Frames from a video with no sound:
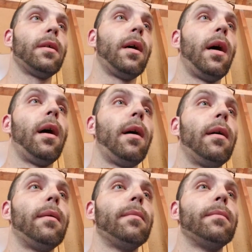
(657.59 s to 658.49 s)

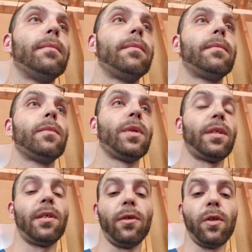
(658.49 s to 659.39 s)
um, with the
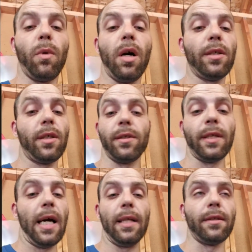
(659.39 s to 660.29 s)
cylinder walls because they're not.